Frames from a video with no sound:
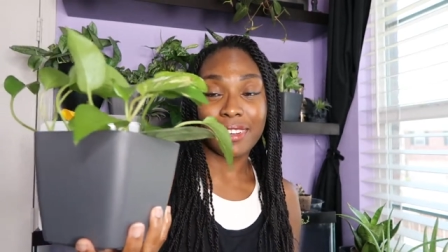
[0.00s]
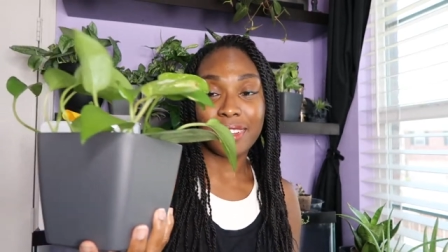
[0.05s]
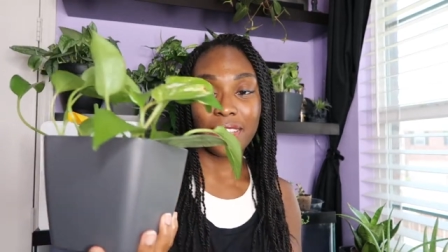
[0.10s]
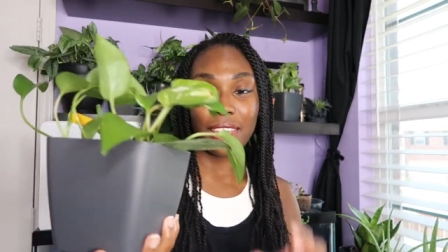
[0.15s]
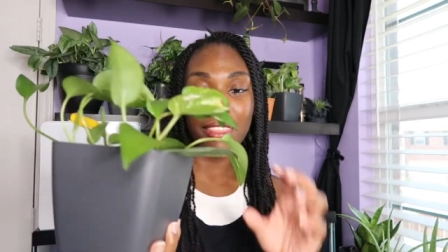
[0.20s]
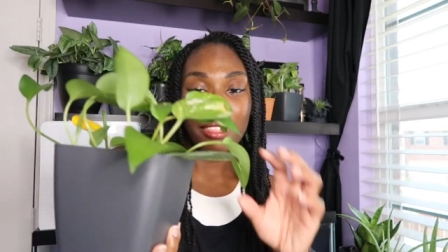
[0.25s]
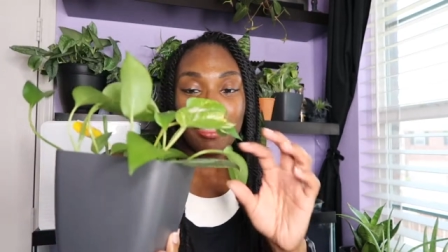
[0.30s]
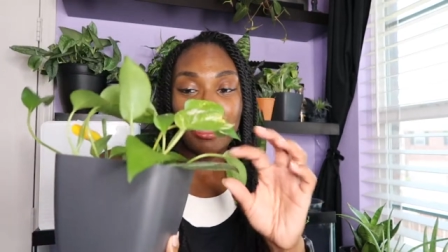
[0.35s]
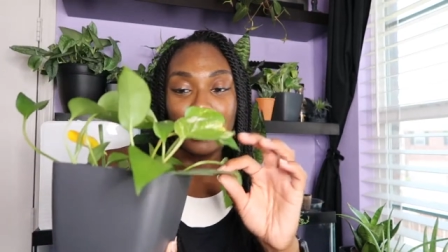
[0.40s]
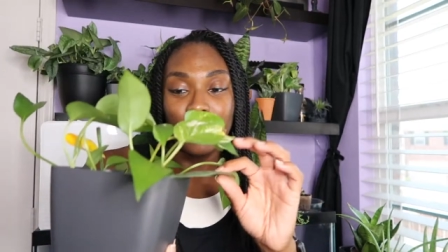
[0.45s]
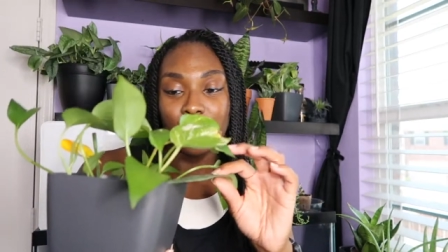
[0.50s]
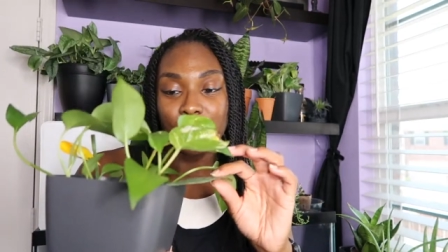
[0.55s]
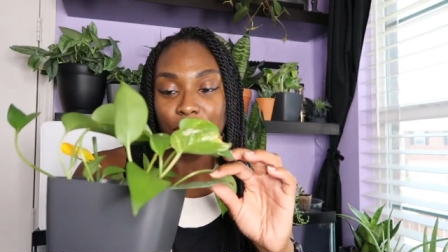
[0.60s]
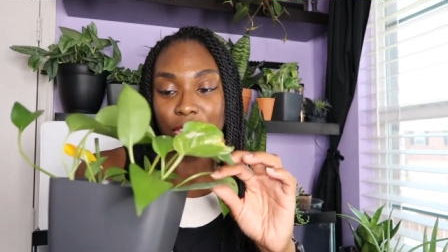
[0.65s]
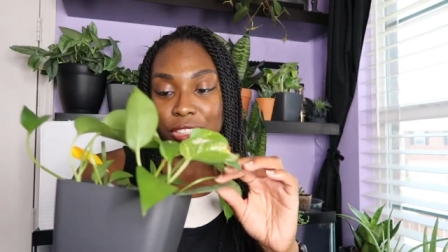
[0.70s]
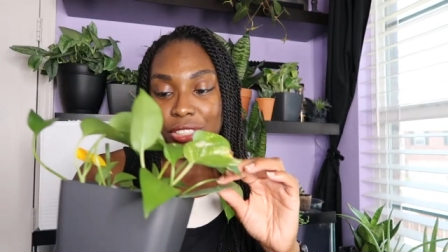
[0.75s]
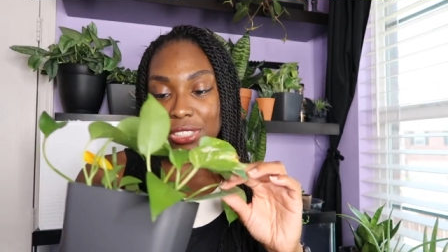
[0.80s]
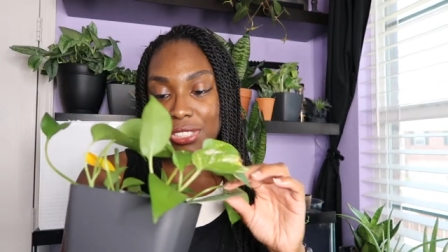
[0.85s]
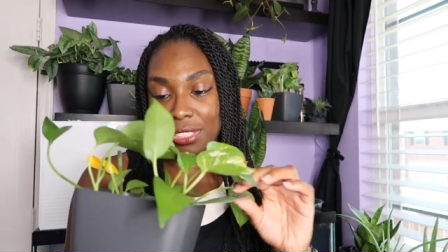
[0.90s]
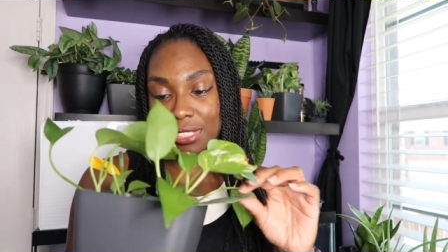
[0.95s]
in there,
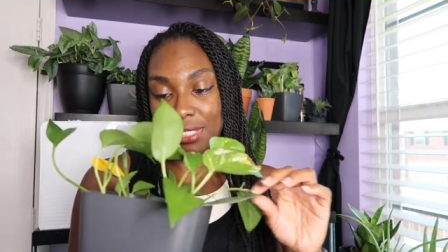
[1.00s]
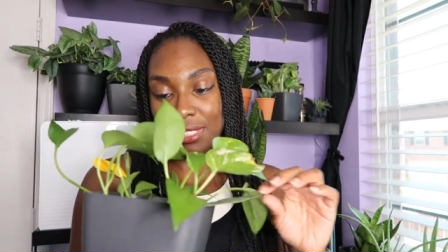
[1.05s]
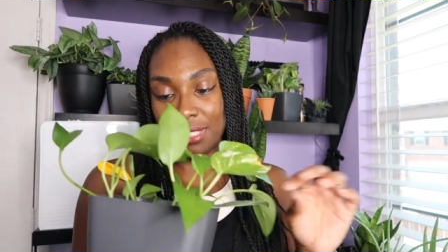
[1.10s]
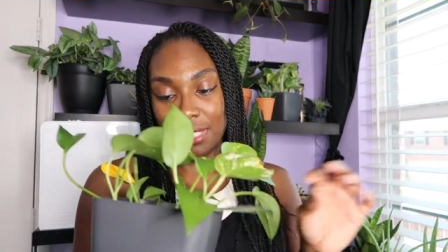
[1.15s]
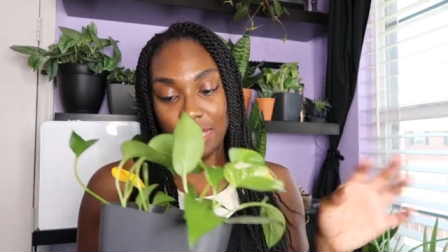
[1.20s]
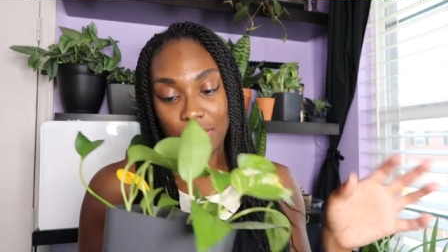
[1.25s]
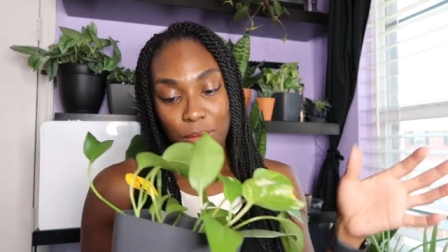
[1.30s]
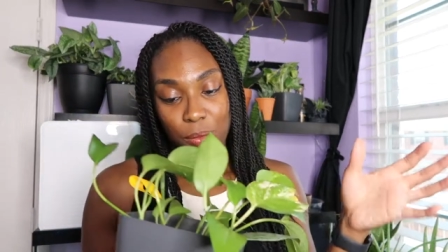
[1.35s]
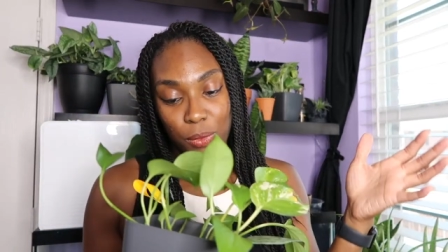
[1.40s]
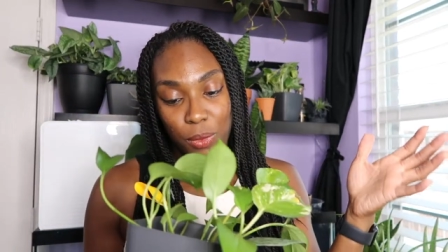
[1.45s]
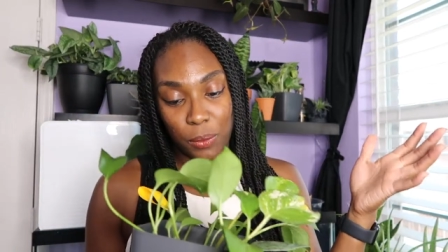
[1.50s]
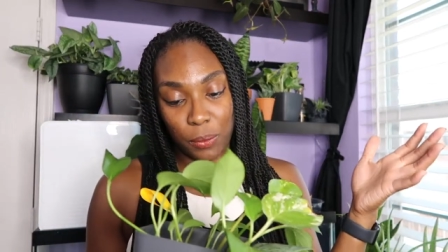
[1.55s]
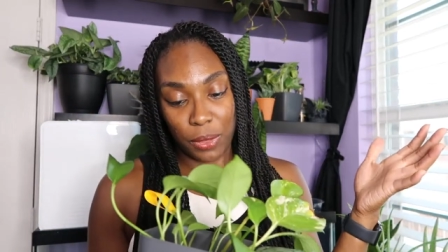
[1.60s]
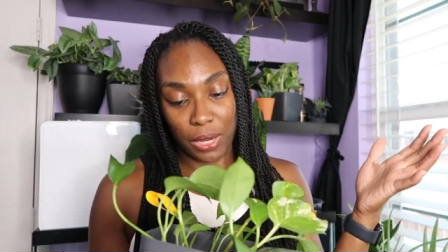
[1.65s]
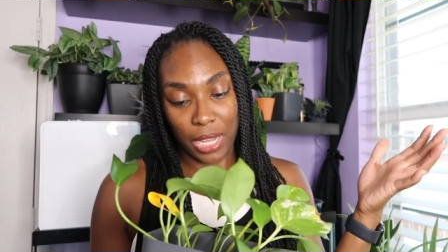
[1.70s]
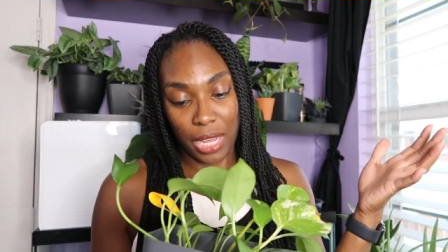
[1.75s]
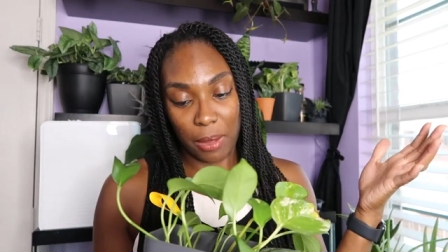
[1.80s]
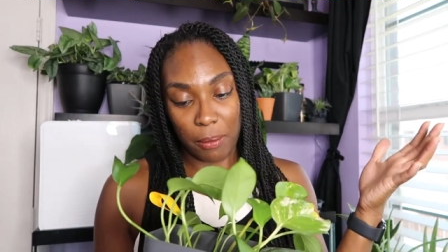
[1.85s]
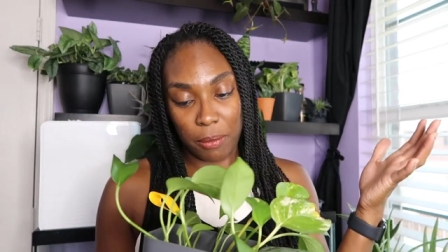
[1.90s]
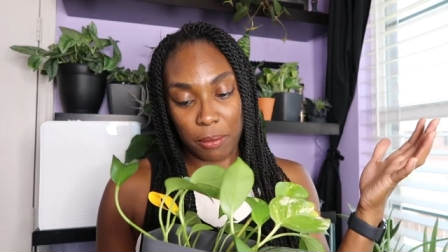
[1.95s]
just to see what would
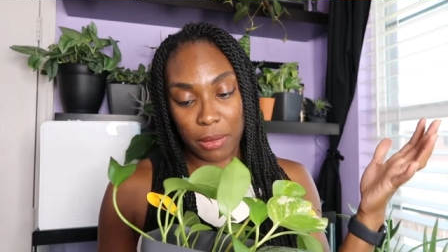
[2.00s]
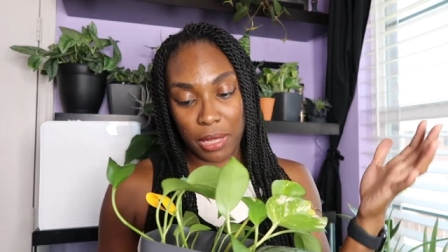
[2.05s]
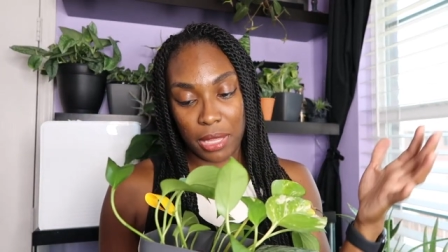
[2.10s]
happen,